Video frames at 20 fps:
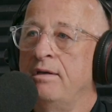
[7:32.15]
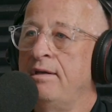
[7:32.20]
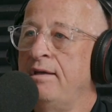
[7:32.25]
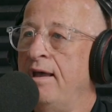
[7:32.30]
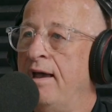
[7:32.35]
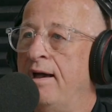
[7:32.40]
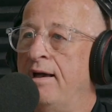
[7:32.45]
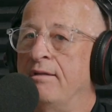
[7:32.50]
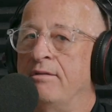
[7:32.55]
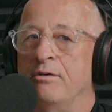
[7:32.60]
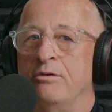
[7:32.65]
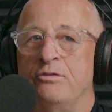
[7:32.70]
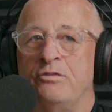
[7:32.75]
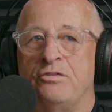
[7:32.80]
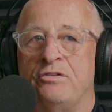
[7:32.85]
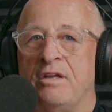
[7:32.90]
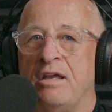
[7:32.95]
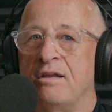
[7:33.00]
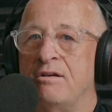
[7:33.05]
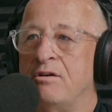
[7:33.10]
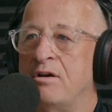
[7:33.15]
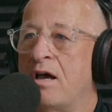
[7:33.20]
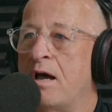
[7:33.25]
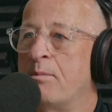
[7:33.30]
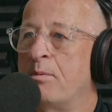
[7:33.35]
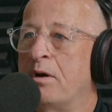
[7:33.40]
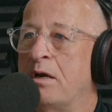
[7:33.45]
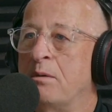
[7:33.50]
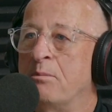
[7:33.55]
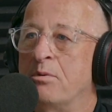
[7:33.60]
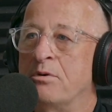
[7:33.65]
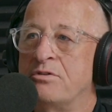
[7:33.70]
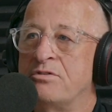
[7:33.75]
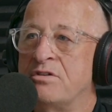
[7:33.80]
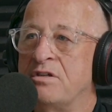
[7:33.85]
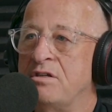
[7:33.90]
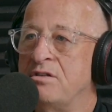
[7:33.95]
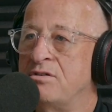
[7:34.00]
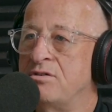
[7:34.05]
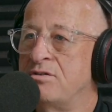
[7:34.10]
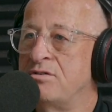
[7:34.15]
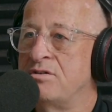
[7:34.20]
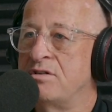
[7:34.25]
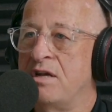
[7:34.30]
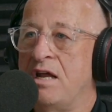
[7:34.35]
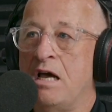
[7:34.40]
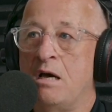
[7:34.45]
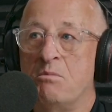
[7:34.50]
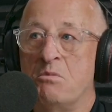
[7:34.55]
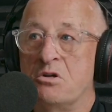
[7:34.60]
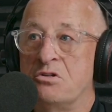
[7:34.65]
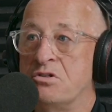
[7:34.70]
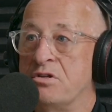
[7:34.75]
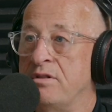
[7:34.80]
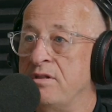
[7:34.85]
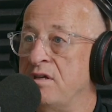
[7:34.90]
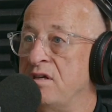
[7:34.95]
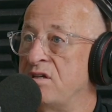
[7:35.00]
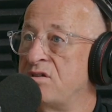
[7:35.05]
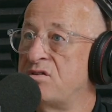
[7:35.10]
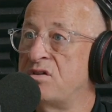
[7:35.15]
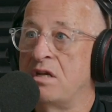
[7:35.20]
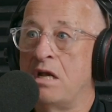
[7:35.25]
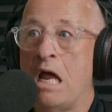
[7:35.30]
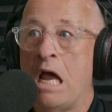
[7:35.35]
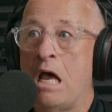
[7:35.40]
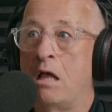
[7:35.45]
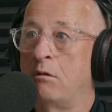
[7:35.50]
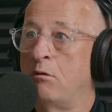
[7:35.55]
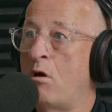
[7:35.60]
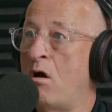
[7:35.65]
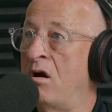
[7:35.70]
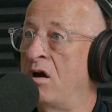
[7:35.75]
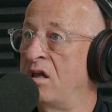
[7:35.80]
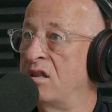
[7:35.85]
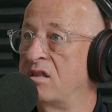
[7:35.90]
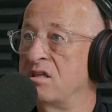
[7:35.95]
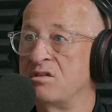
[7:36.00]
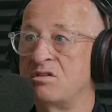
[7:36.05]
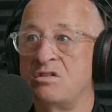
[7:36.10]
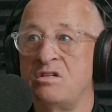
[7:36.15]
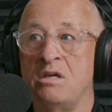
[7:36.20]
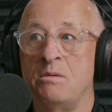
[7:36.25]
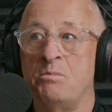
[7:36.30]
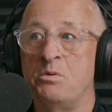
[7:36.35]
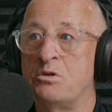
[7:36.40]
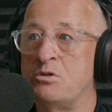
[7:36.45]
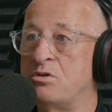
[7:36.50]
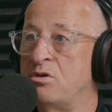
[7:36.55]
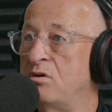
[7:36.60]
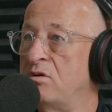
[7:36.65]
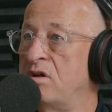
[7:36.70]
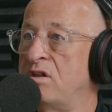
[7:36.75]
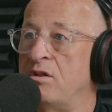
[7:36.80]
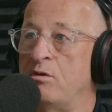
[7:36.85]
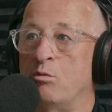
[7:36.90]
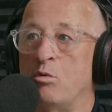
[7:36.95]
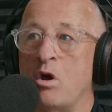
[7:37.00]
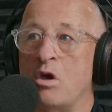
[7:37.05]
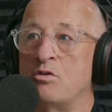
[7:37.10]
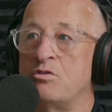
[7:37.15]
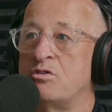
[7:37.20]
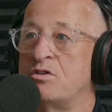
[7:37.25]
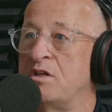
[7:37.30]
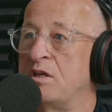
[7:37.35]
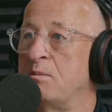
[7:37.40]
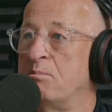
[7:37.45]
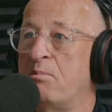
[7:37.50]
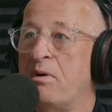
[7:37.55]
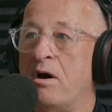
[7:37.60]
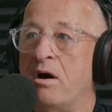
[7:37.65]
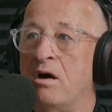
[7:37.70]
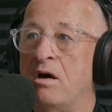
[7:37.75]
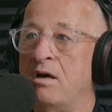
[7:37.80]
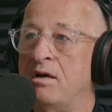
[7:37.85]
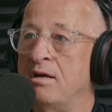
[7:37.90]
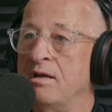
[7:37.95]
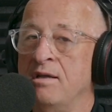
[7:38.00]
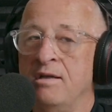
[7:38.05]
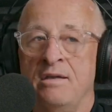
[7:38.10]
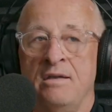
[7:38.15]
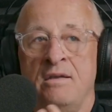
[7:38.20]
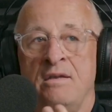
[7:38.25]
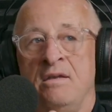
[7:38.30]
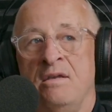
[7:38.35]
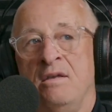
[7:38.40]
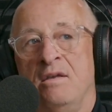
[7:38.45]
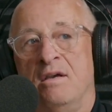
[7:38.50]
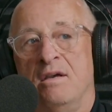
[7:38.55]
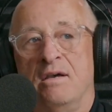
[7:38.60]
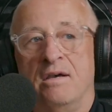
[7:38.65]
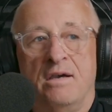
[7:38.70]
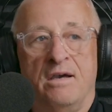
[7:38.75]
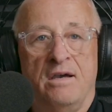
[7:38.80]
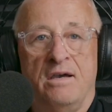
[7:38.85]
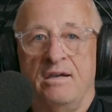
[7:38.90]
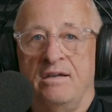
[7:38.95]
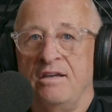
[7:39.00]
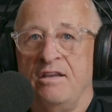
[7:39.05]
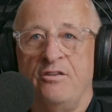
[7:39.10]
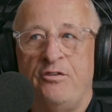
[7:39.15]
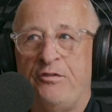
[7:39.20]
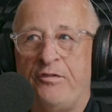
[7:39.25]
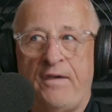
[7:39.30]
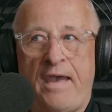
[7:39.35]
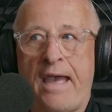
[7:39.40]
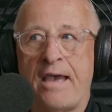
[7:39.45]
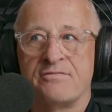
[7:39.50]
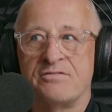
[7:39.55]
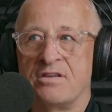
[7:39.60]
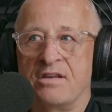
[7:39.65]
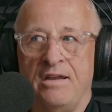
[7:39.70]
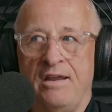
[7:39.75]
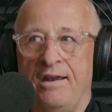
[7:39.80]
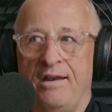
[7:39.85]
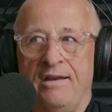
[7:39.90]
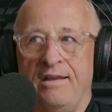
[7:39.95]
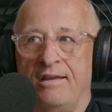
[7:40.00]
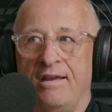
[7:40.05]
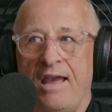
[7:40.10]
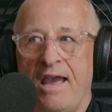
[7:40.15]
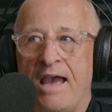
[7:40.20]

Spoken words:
Yeah, those standard operating procedures and how much of this and how long at this temperature and the roasting part is fascinating.